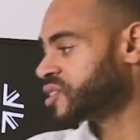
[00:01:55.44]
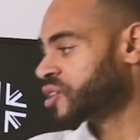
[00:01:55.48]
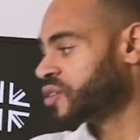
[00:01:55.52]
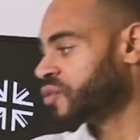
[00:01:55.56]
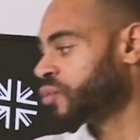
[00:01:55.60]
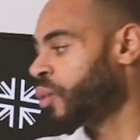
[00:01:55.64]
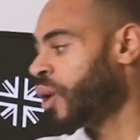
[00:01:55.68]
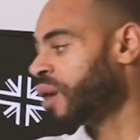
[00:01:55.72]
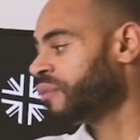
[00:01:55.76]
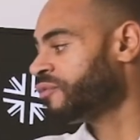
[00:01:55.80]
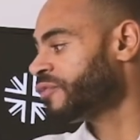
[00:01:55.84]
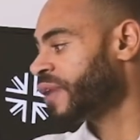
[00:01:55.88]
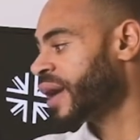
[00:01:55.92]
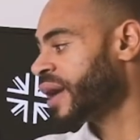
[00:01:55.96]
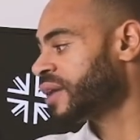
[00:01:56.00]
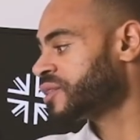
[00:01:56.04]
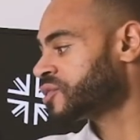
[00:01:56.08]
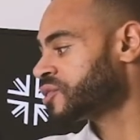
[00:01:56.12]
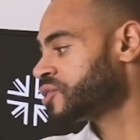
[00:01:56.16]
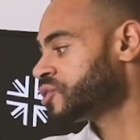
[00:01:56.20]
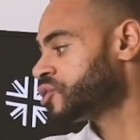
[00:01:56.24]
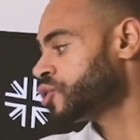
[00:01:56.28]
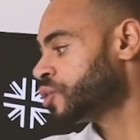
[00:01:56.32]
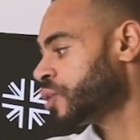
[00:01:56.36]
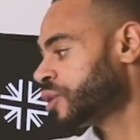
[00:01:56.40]
So
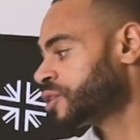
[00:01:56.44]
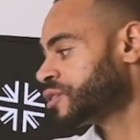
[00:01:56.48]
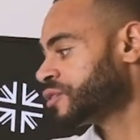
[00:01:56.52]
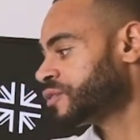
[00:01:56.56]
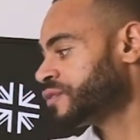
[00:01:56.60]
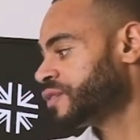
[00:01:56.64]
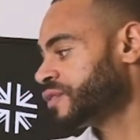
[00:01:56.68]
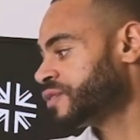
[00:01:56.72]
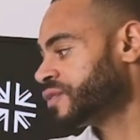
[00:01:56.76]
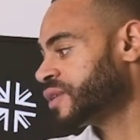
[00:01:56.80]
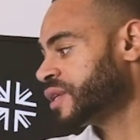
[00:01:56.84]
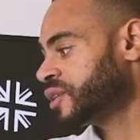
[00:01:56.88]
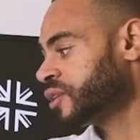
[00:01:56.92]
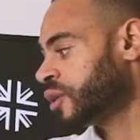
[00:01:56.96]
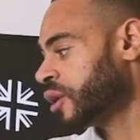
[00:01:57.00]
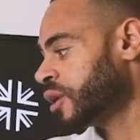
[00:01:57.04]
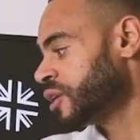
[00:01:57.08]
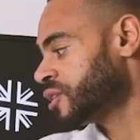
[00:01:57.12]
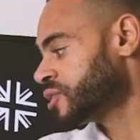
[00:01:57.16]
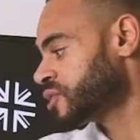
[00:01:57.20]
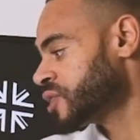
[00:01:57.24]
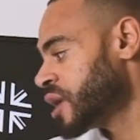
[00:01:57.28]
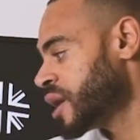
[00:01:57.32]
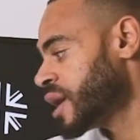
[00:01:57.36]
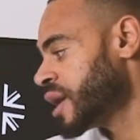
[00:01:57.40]

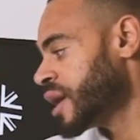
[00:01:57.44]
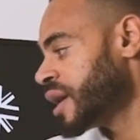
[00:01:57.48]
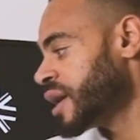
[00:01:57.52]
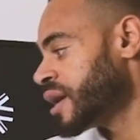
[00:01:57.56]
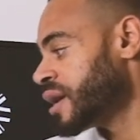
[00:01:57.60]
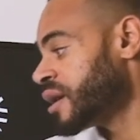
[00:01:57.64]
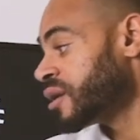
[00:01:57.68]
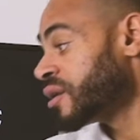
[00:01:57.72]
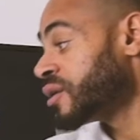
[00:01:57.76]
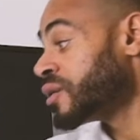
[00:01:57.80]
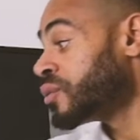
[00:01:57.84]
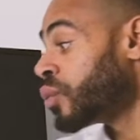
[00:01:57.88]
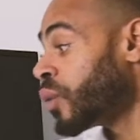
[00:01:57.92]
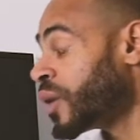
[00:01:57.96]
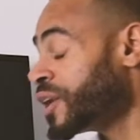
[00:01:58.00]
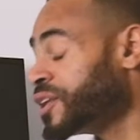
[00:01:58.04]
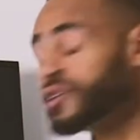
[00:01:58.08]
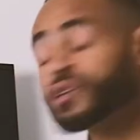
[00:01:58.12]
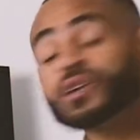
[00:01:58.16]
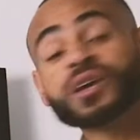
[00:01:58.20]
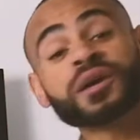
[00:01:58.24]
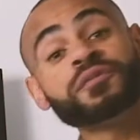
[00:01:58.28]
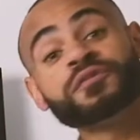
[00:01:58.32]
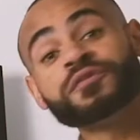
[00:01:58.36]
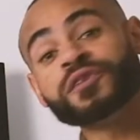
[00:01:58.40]
$1,250. When
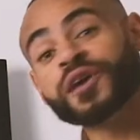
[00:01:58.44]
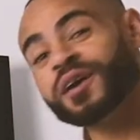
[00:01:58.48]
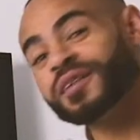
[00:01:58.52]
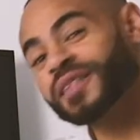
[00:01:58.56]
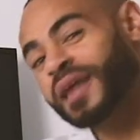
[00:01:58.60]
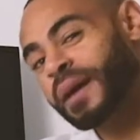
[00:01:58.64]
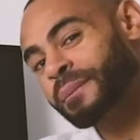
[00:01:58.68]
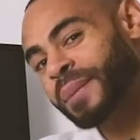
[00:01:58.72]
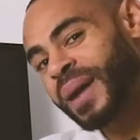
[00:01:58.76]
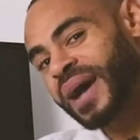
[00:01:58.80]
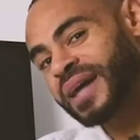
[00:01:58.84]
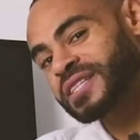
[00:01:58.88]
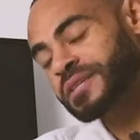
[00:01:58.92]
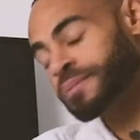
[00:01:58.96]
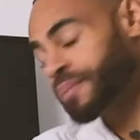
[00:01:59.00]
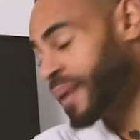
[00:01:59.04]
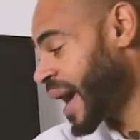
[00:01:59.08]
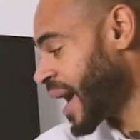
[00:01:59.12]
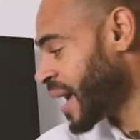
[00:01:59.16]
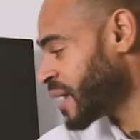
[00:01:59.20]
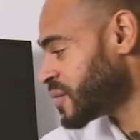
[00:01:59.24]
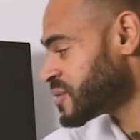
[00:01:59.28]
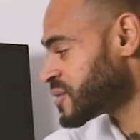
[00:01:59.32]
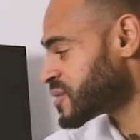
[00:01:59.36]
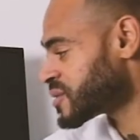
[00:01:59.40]
you convert that back to
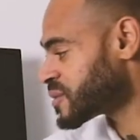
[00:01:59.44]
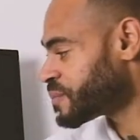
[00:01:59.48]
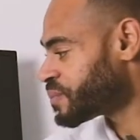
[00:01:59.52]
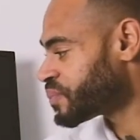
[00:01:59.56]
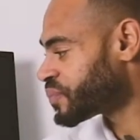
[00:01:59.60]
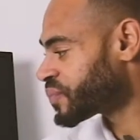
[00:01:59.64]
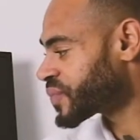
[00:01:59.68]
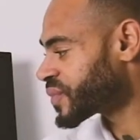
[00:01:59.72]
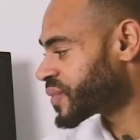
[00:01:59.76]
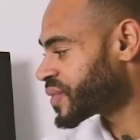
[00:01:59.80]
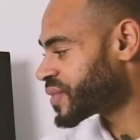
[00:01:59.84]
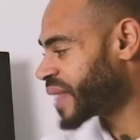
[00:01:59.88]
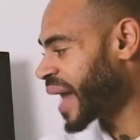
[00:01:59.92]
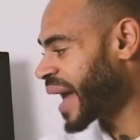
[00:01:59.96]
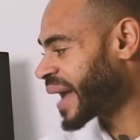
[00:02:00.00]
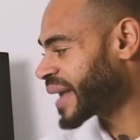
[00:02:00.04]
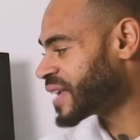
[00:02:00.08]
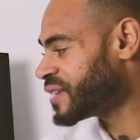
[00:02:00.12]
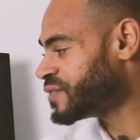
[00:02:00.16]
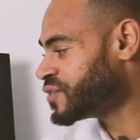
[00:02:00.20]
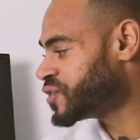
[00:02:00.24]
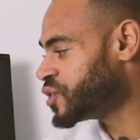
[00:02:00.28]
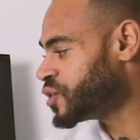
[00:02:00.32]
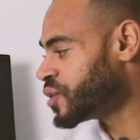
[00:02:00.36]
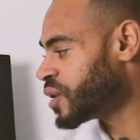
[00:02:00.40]
pounds, that
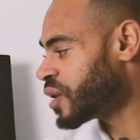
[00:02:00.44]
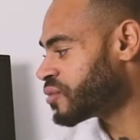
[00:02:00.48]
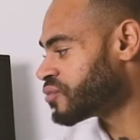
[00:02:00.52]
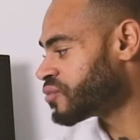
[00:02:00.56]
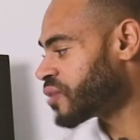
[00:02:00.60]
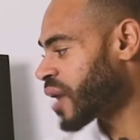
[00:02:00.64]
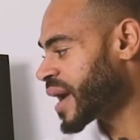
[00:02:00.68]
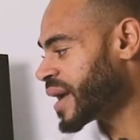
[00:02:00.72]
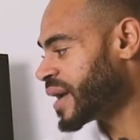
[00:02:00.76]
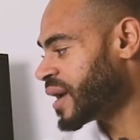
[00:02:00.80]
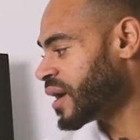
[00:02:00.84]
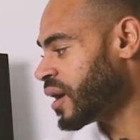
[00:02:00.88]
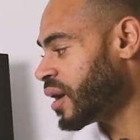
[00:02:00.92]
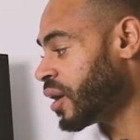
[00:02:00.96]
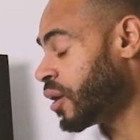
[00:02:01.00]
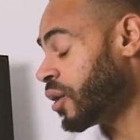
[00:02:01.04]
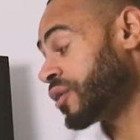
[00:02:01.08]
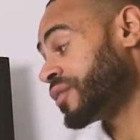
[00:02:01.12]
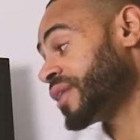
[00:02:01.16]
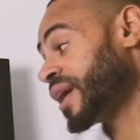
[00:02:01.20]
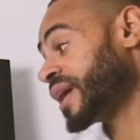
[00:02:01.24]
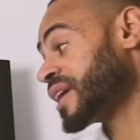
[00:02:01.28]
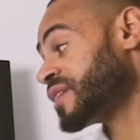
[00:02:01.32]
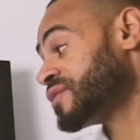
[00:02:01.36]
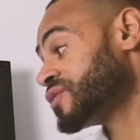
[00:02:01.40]
gives you a rate,
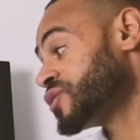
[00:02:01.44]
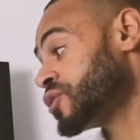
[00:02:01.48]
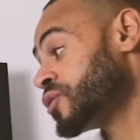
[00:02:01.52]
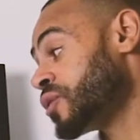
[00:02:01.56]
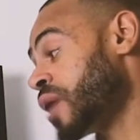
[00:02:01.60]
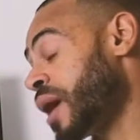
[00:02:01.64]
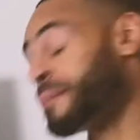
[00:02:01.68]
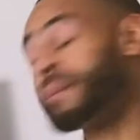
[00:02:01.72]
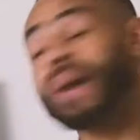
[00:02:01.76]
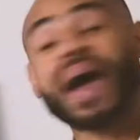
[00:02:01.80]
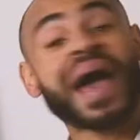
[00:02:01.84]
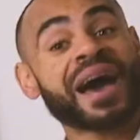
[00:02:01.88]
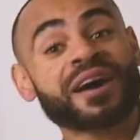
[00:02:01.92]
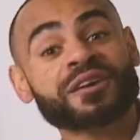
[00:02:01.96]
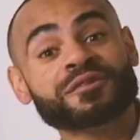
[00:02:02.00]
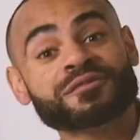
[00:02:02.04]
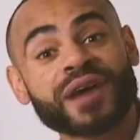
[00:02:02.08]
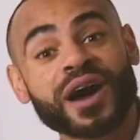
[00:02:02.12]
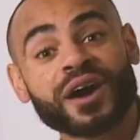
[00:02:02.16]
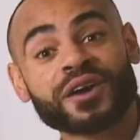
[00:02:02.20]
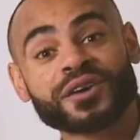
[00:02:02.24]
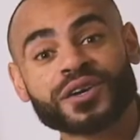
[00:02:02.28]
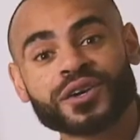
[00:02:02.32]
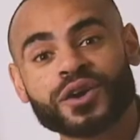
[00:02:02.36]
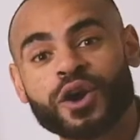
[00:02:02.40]
or that gives you a pound
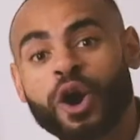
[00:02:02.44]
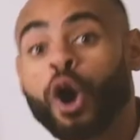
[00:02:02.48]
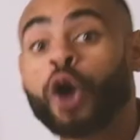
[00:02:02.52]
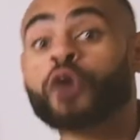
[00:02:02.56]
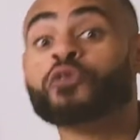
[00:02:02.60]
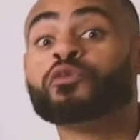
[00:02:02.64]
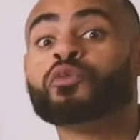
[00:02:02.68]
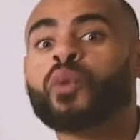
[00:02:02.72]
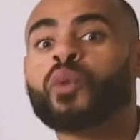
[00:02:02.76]
value of